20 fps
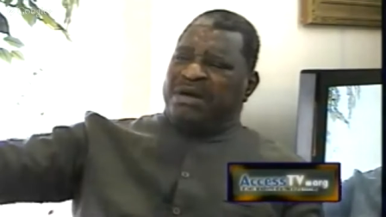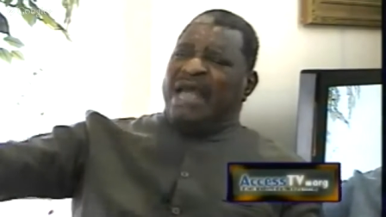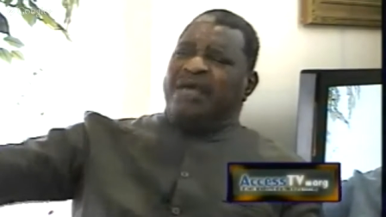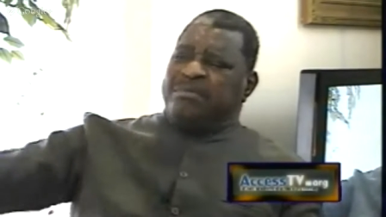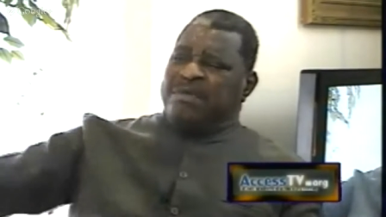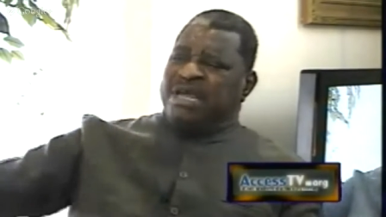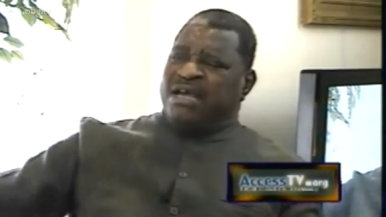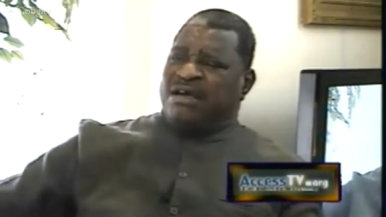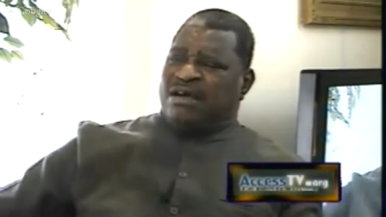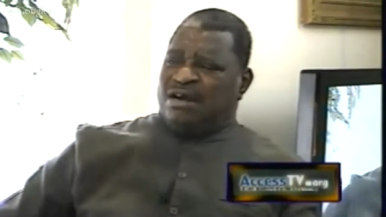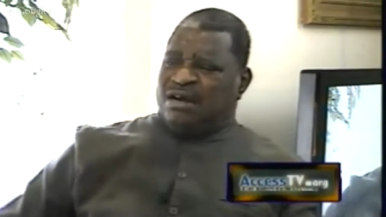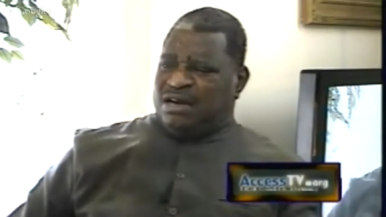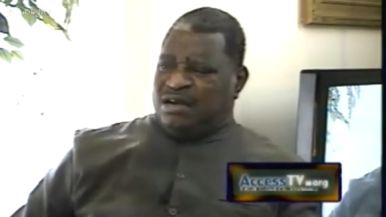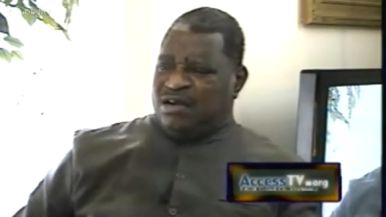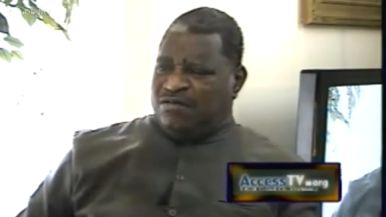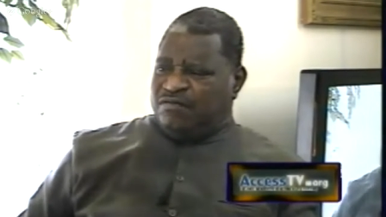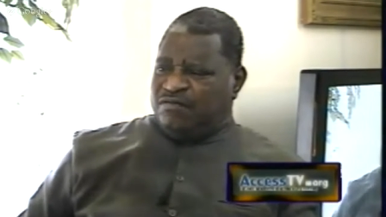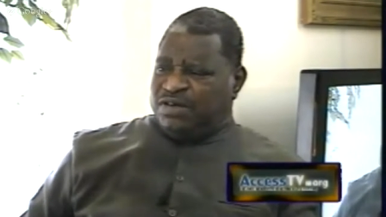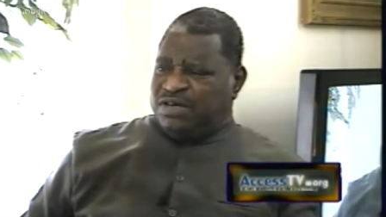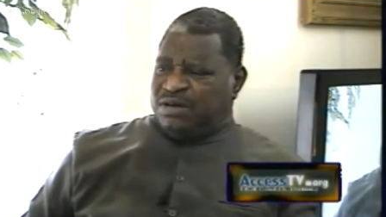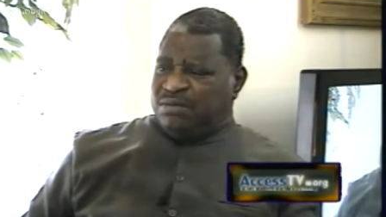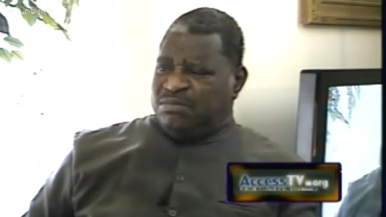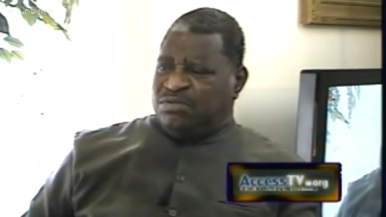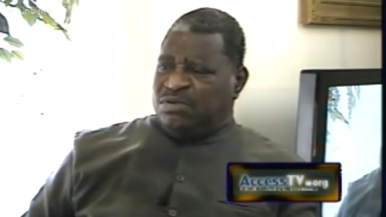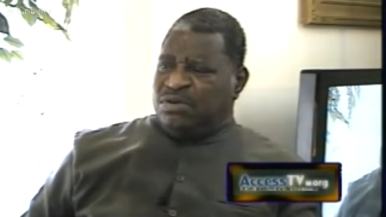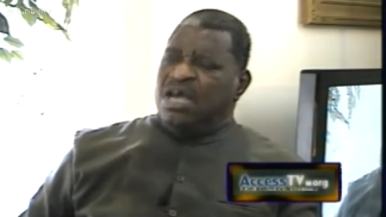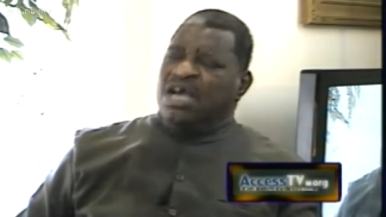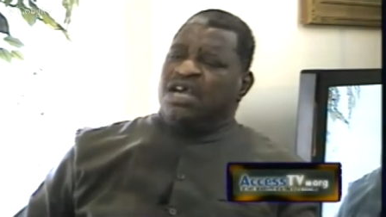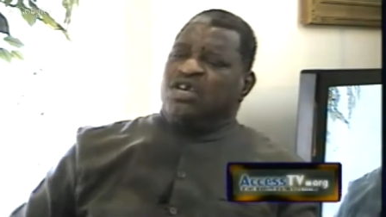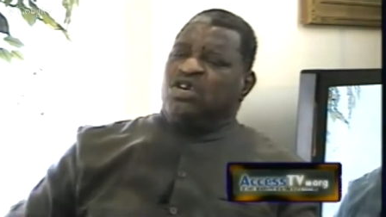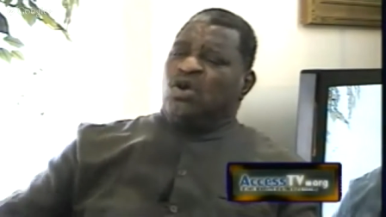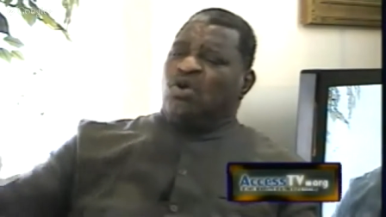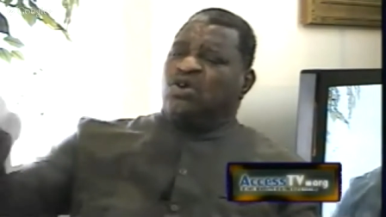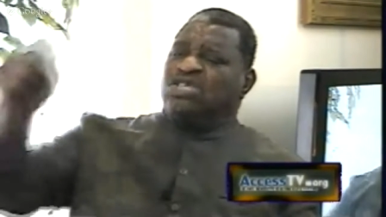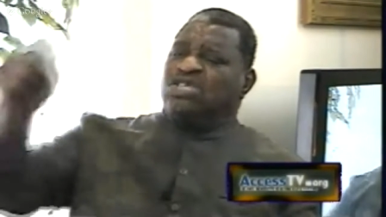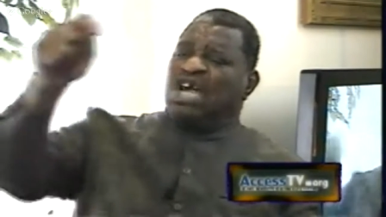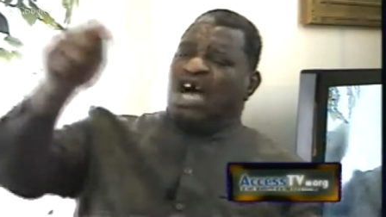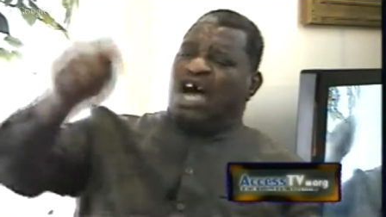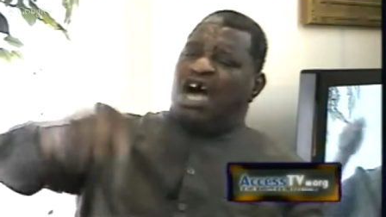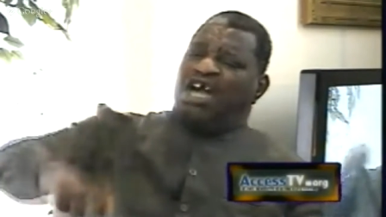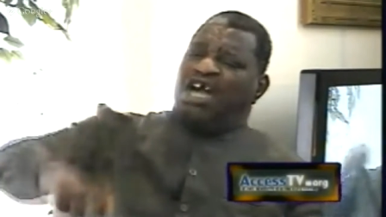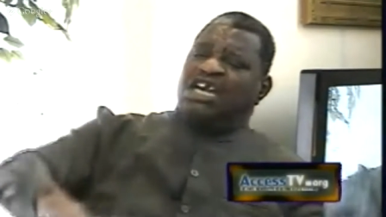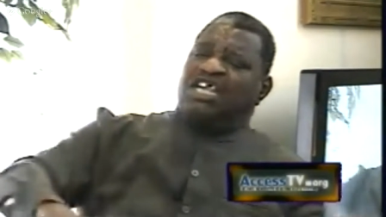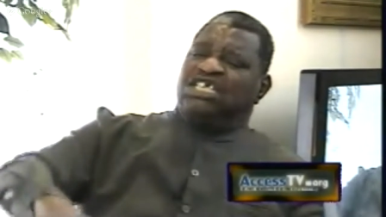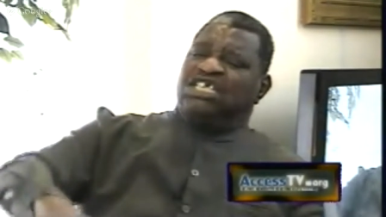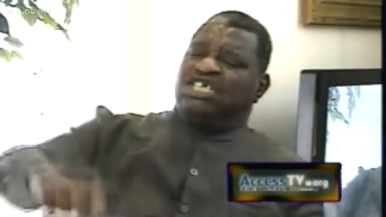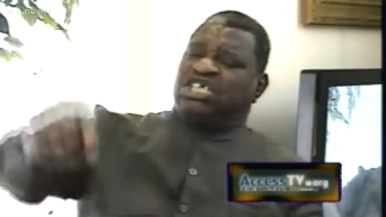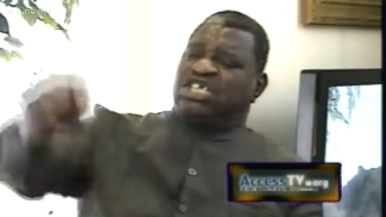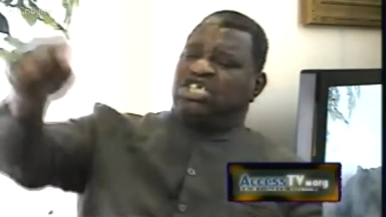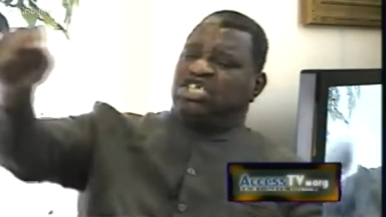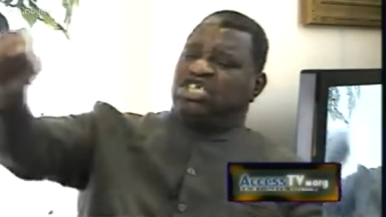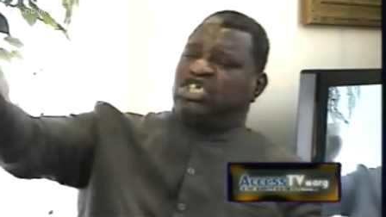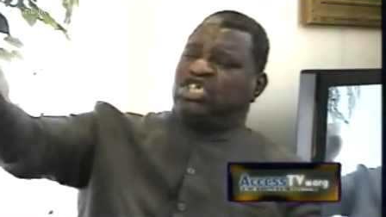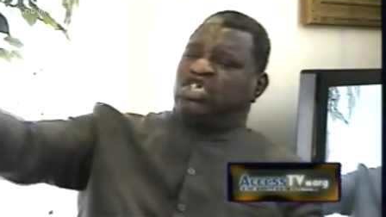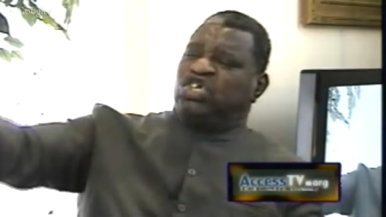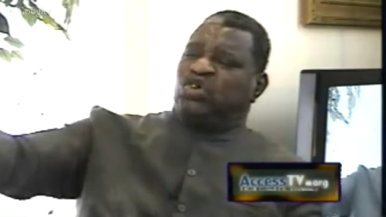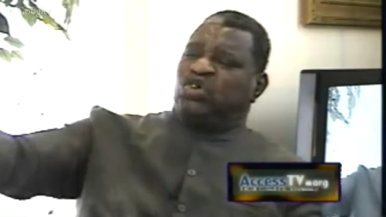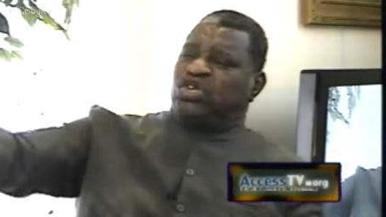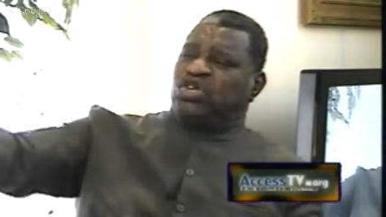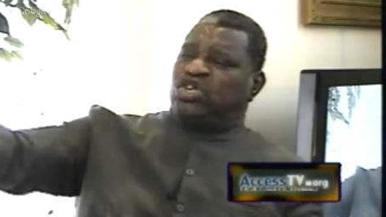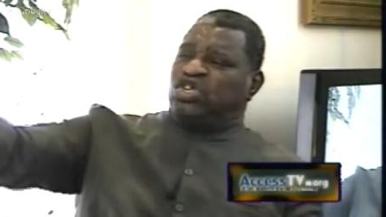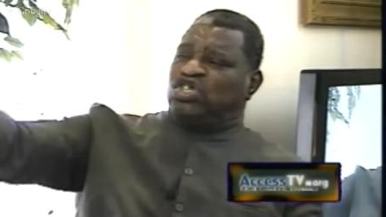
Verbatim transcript: I make uncomfortable. Those honest, sincere,